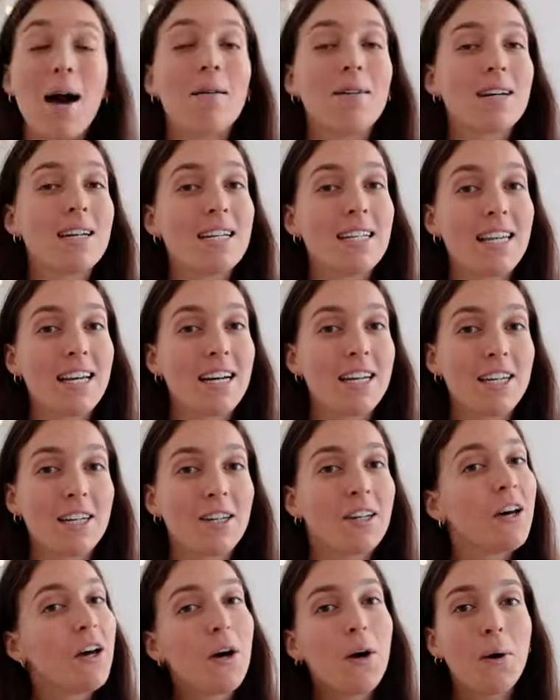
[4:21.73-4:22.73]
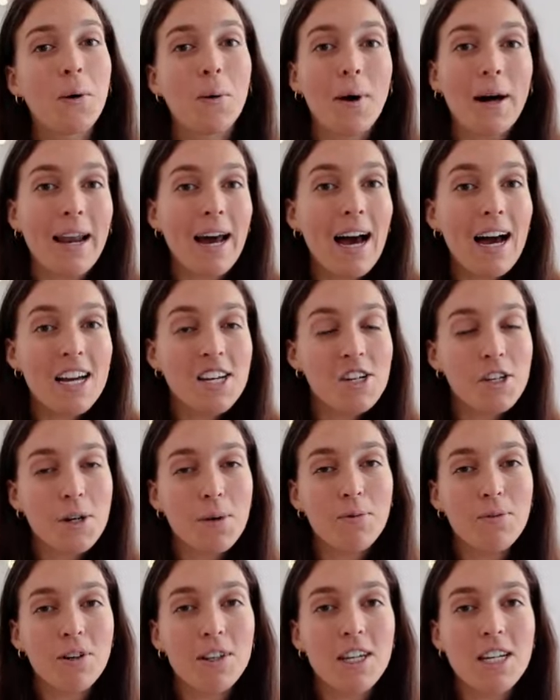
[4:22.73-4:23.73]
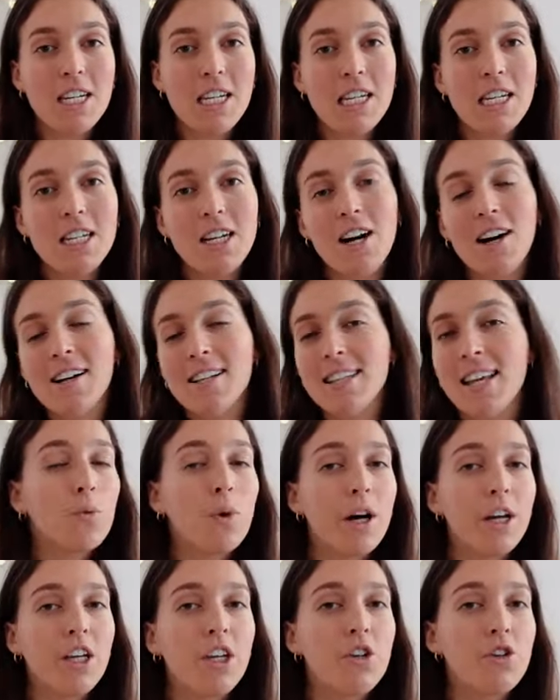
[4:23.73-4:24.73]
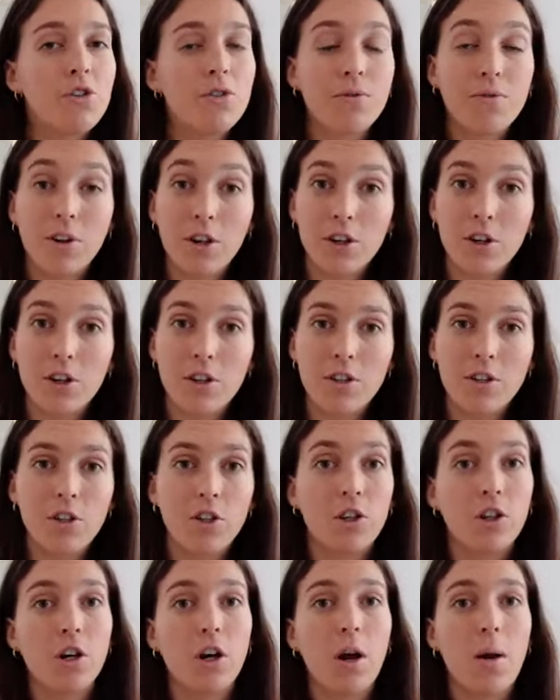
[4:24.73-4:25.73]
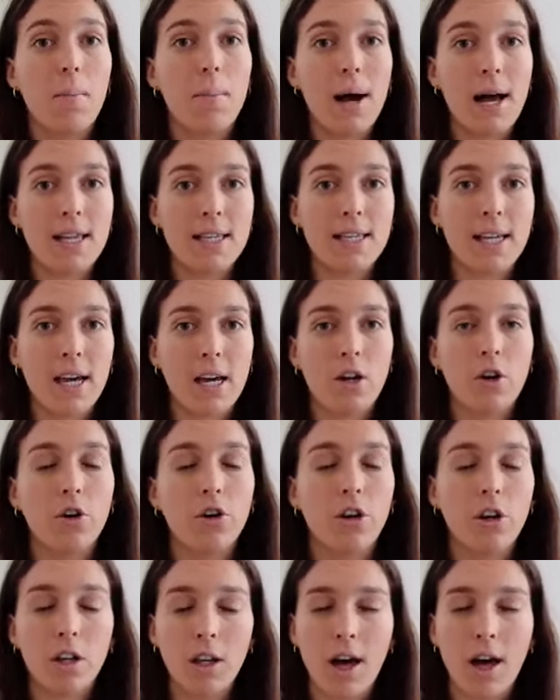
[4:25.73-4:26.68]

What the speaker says: I'm gonna tell you what I shop for the detox, what you should focus your basket or your